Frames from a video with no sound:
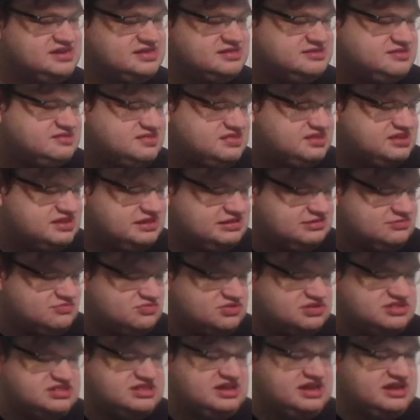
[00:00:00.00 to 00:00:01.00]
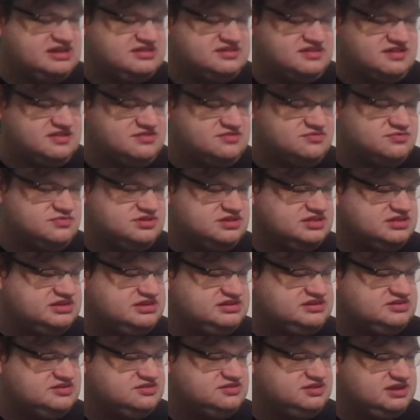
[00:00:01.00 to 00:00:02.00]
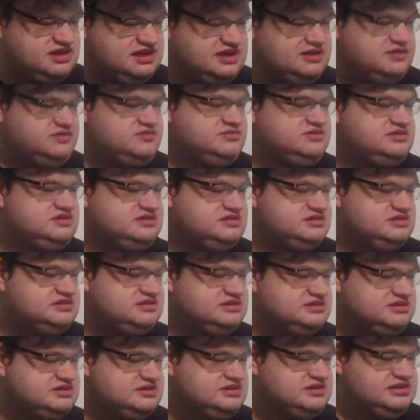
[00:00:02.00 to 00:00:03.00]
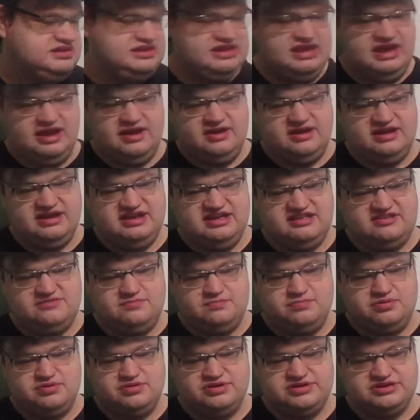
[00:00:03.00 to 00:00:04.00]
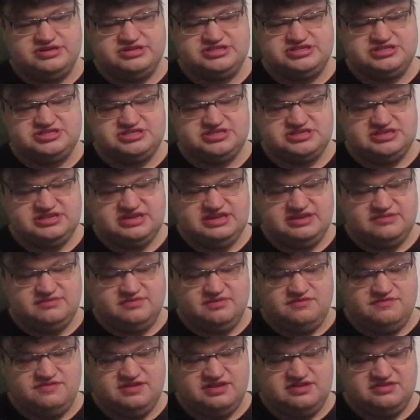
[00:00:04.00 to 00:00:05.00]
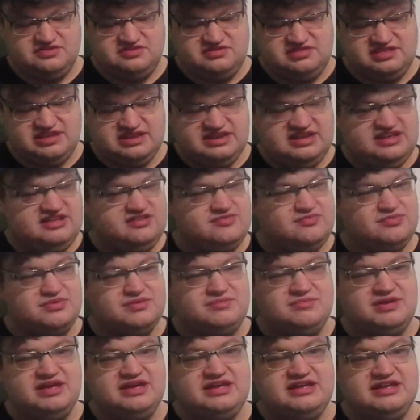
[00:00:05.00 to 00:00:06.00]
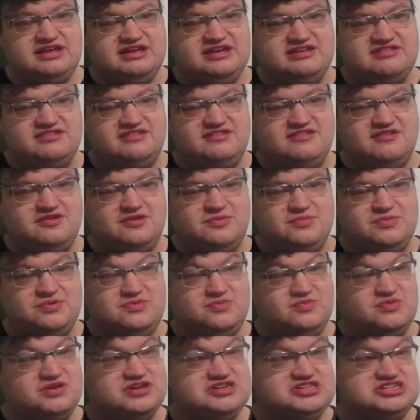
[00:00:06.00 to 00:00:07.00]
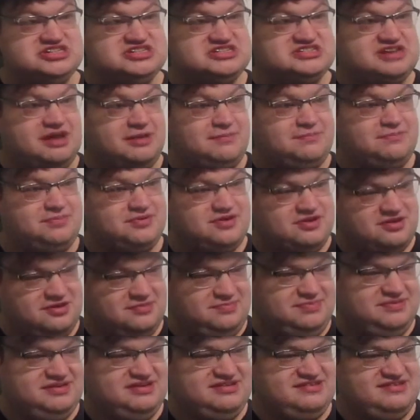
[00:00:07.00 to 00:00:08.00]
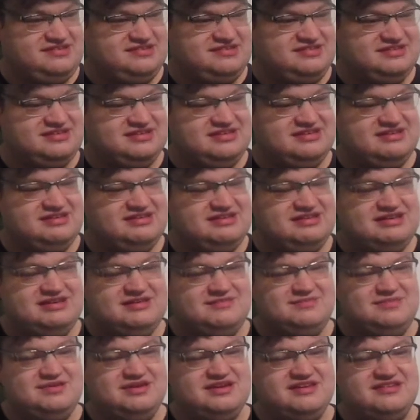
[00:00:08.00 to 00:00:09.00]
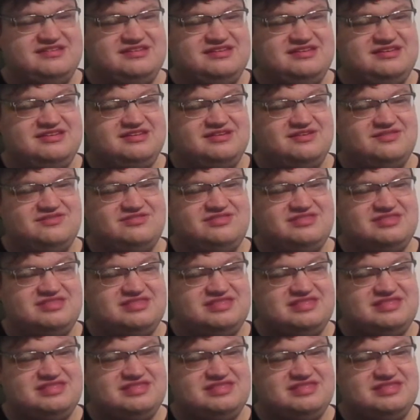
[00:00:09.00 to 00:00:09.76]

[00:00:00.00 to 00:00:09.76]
Then when that doesn't really turn out, Gary gets pushed. He reveals that he's been making stupid wishes on purpose because he knows